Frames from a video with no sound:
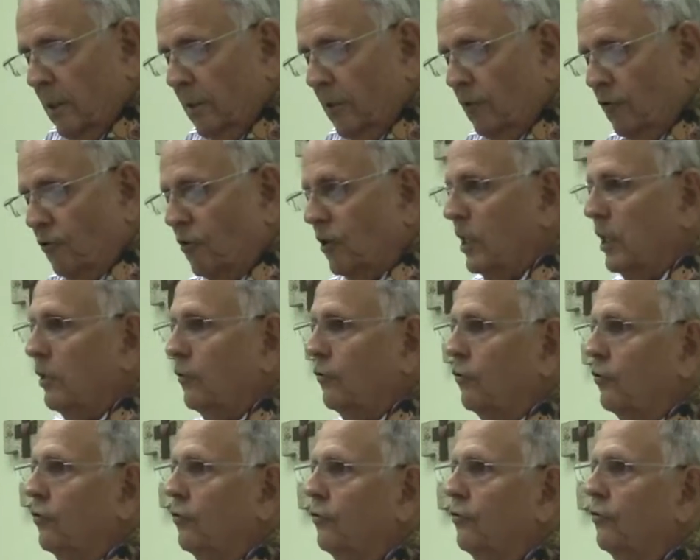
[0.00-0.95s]

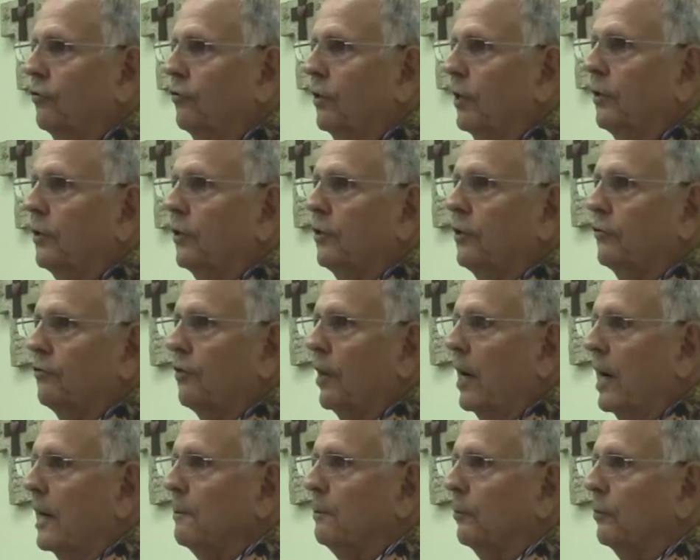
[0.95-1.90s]
Jesus and the
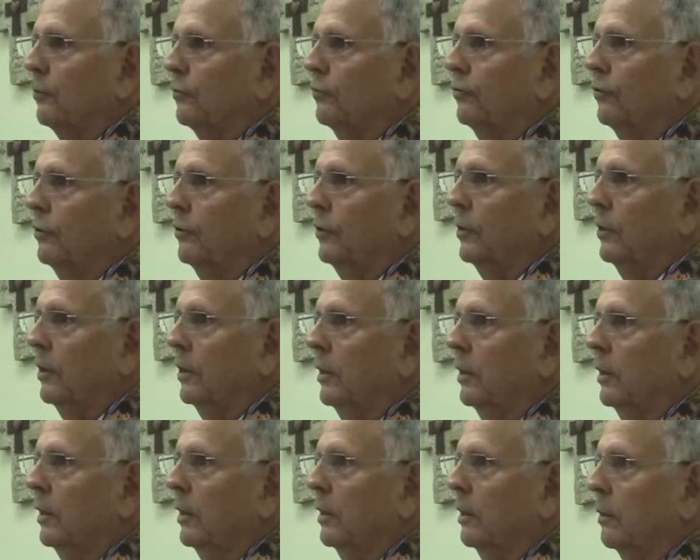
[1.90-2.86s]
disciples
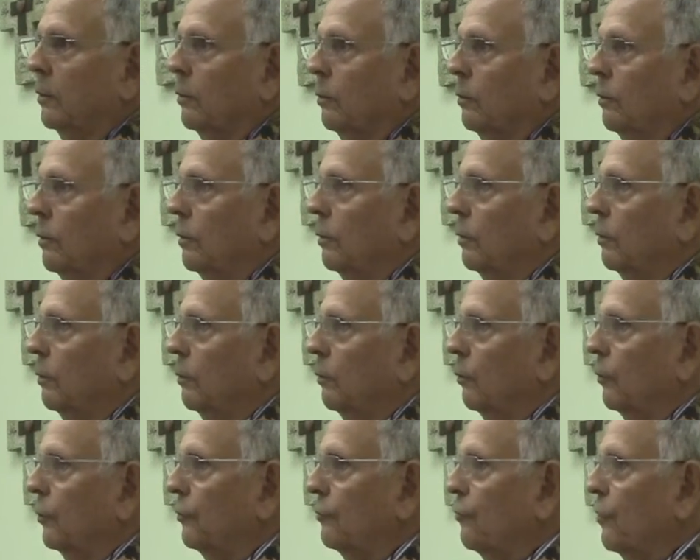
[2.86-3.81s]

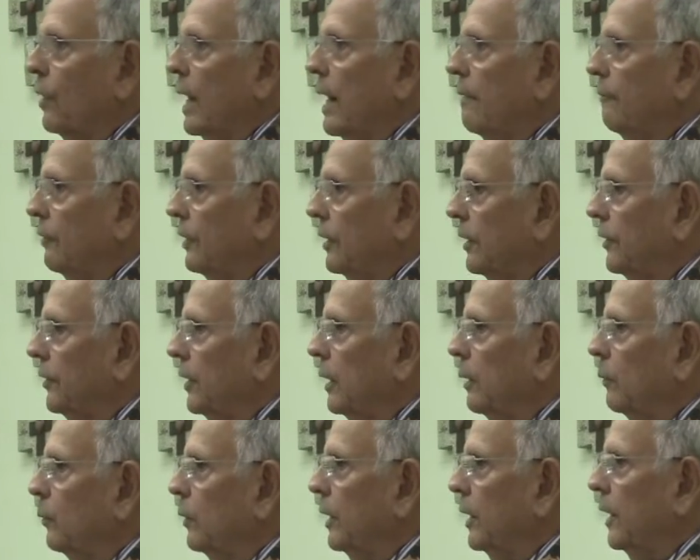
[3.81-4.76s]
were traveling, and
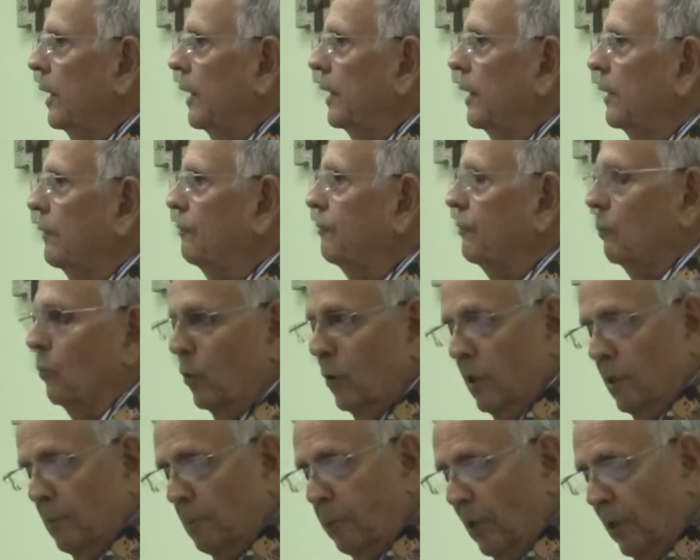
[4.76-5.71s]
they were headed from
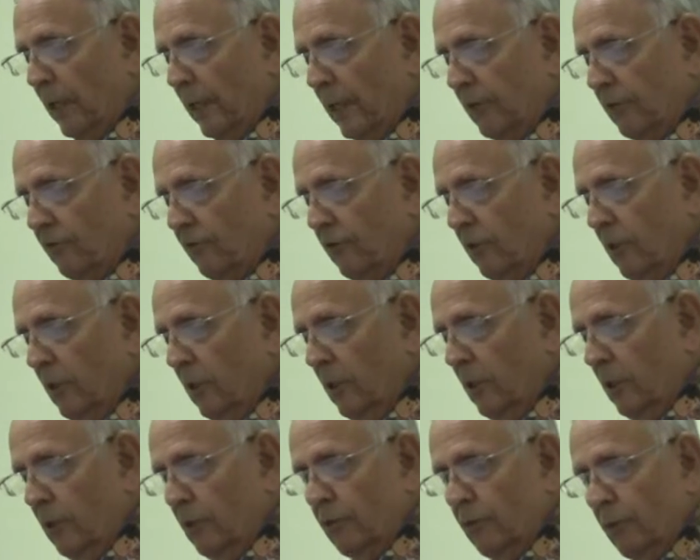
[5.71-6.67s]
one place
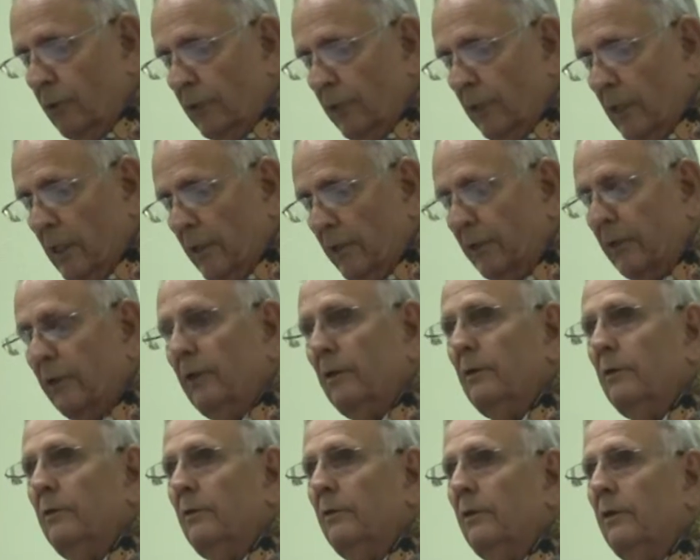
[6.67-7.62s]
to another,
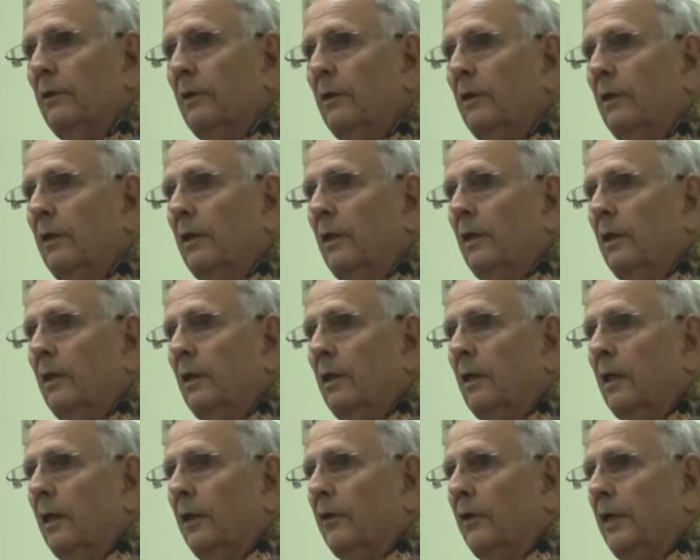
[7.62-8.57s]

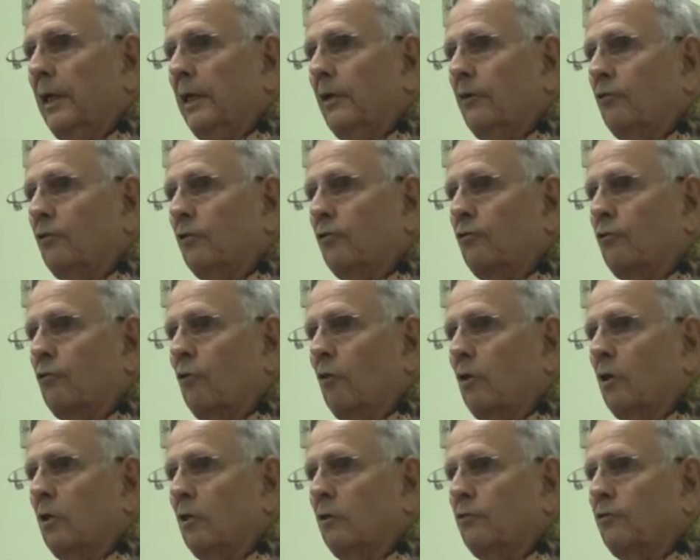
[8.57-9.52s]
and they had just
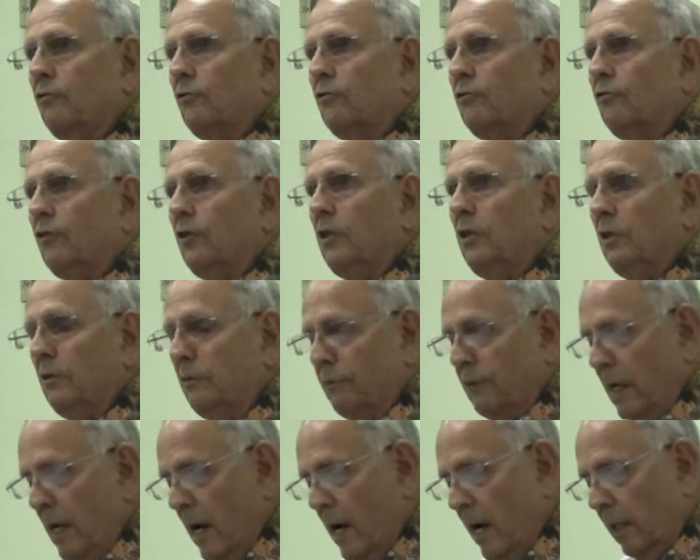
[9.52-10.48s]
crossed the Sea
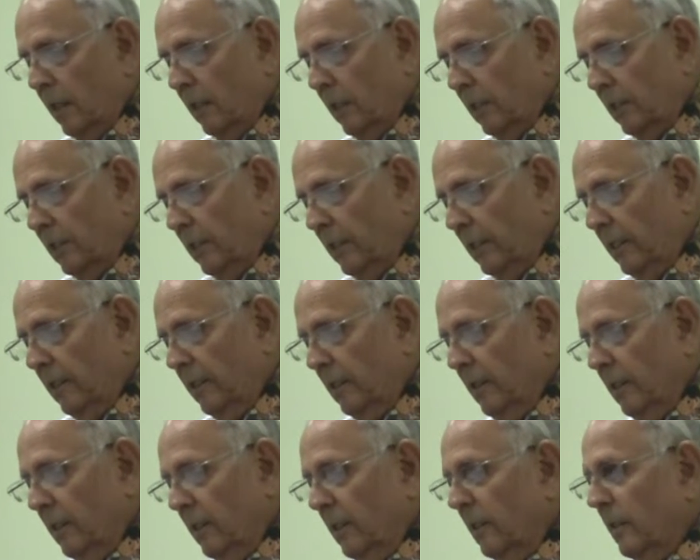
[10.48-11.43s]
of Galilee,
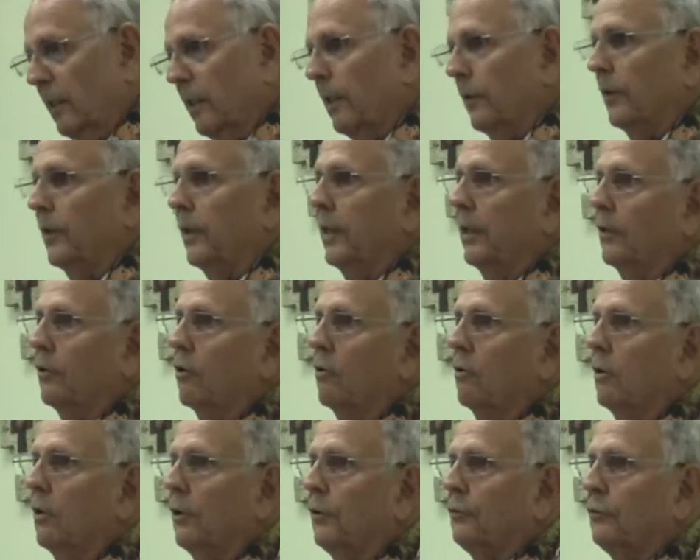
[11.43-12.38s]
and they had
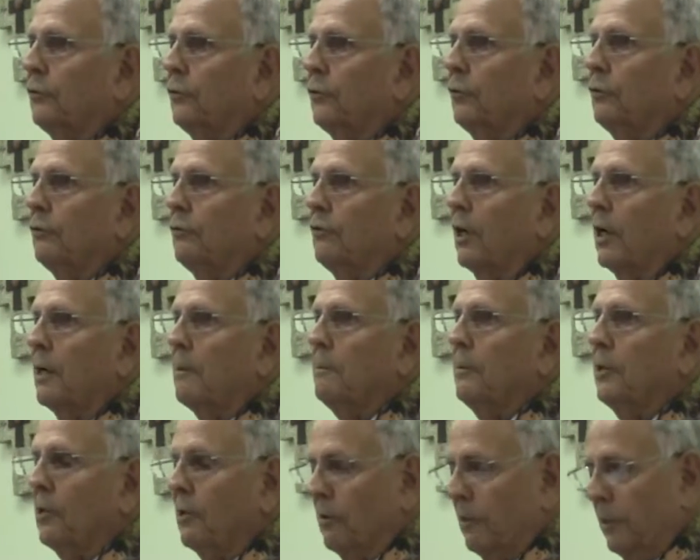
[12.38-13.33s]
gone through
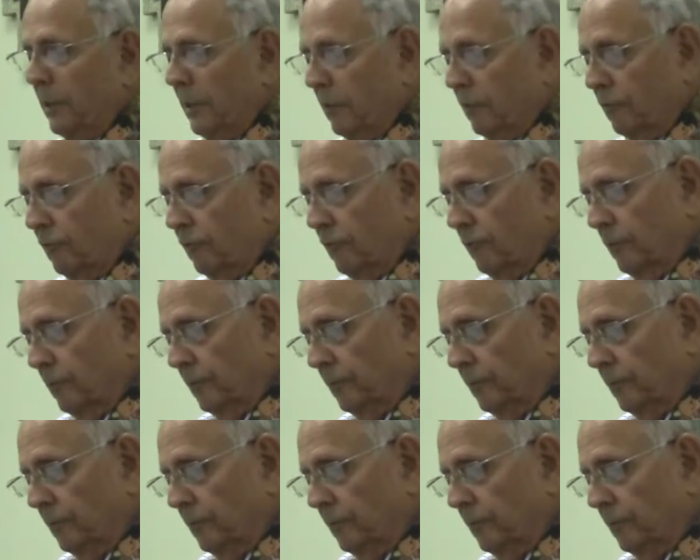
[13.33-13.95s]
Tiberias.